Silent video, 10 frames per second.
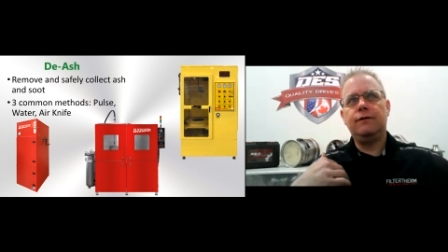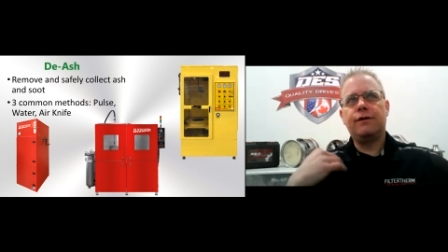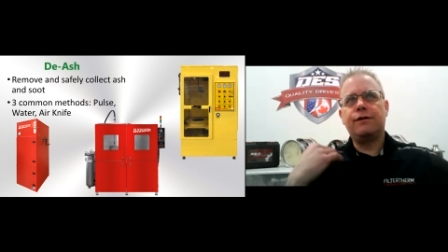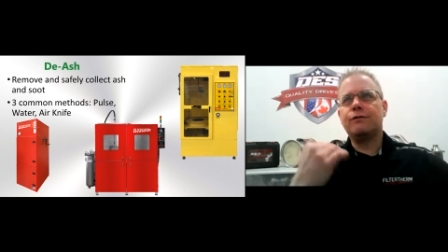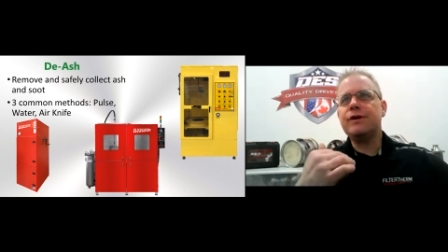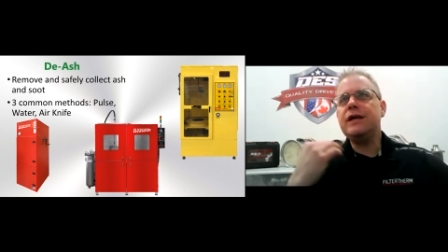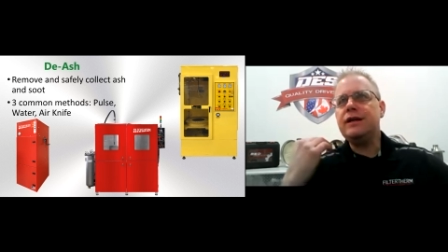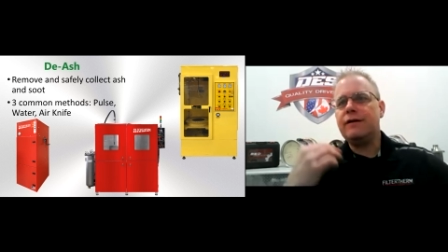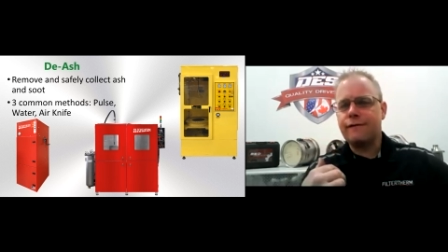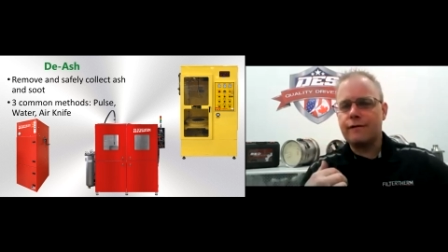3
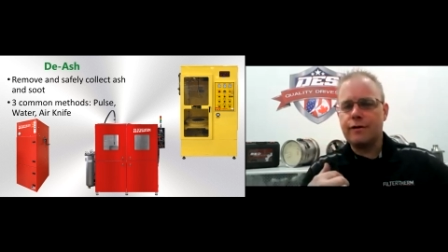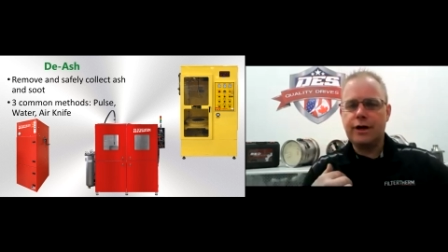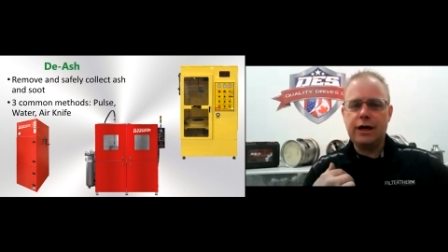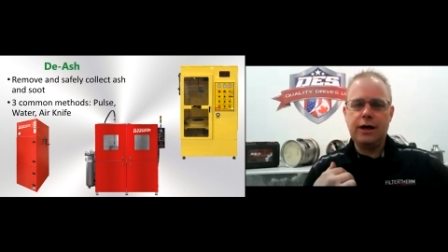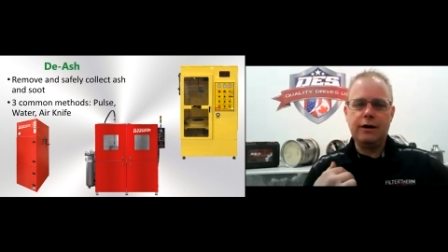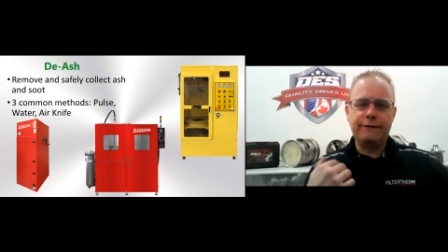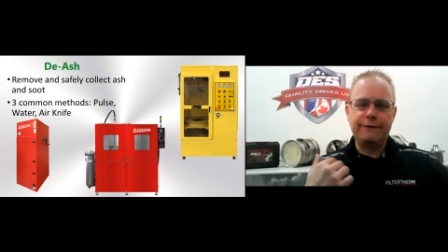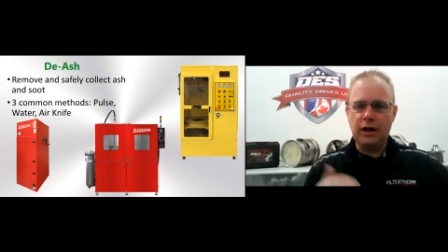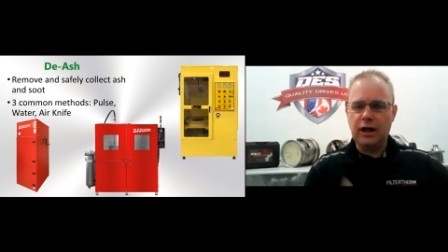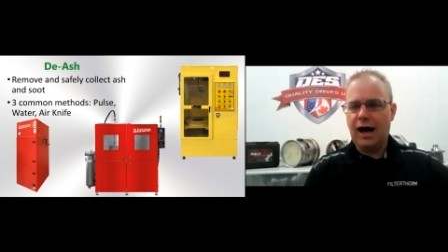different
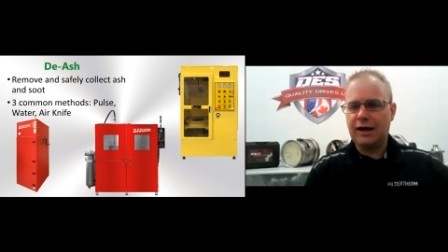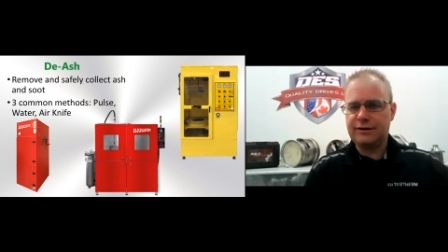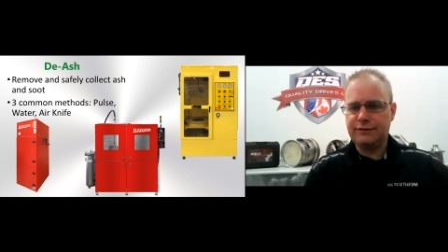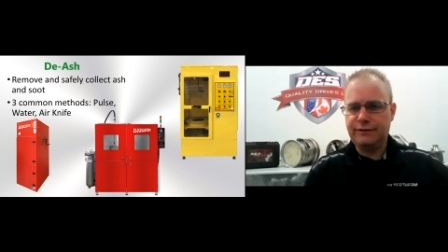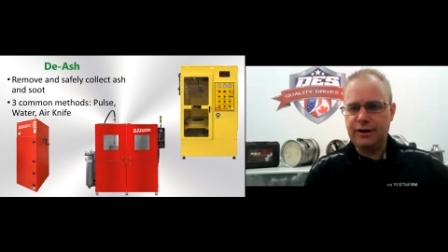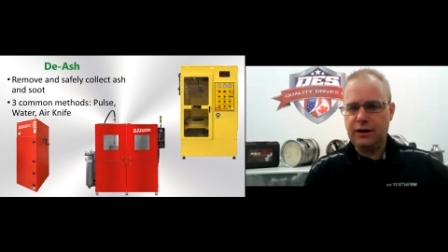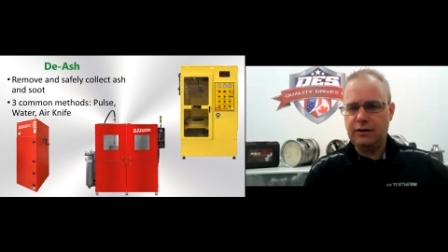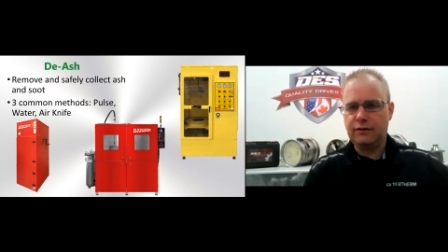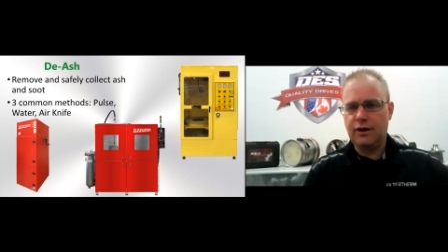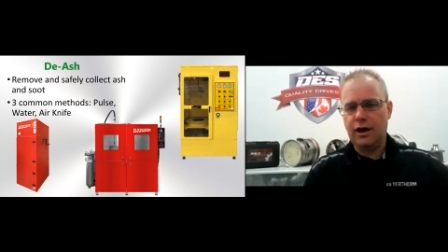
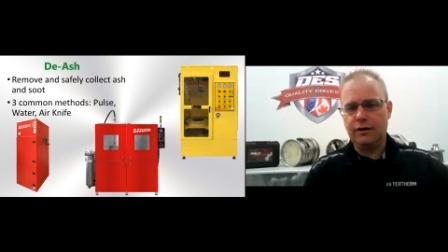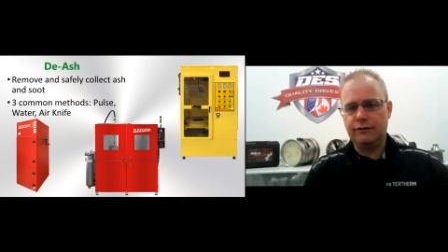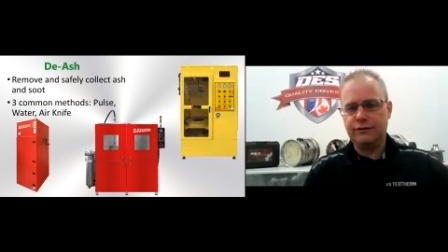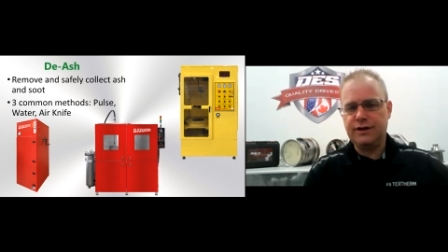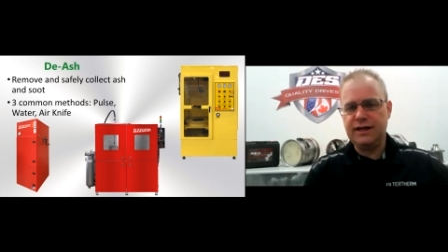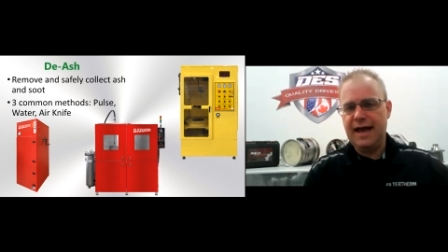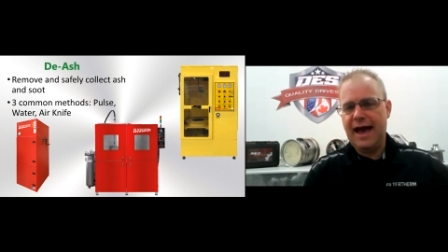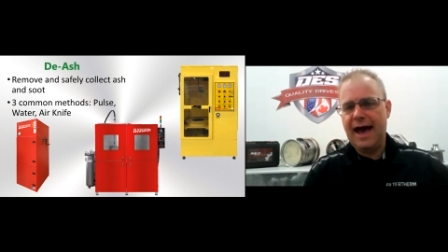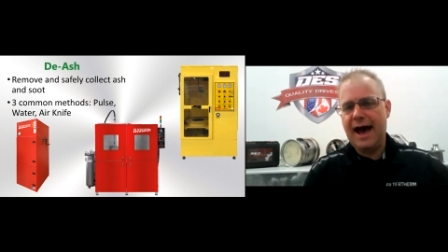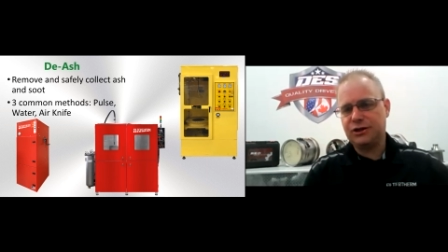philosophies of
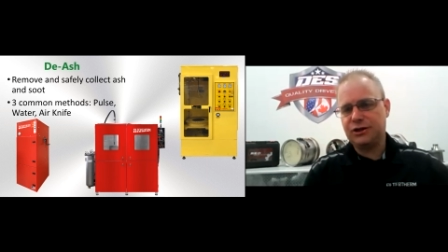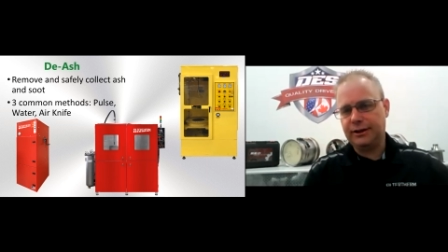de-ashing.